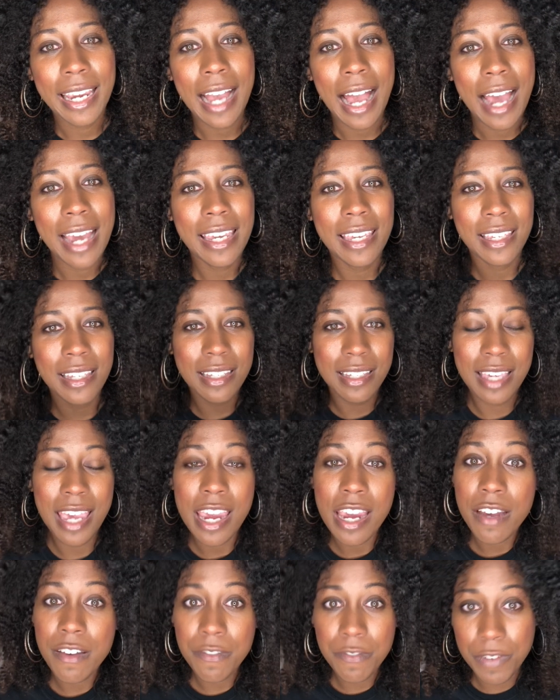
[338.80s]
I
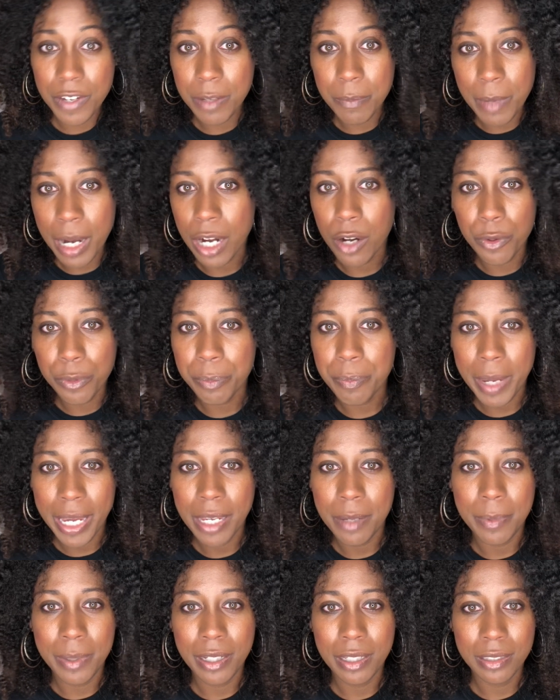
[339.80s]
can't feed my own
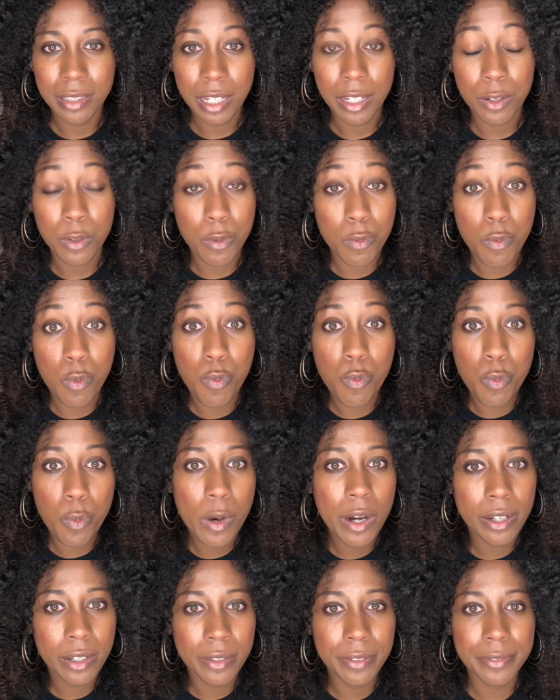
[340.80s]
baby. Like,
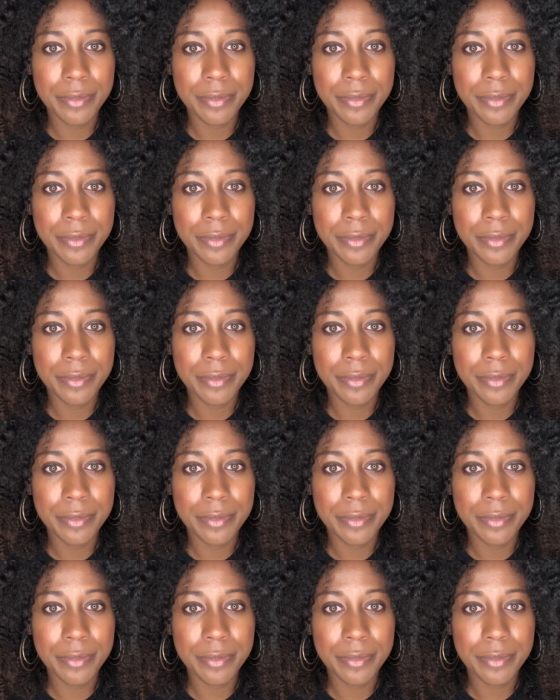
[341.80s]
what?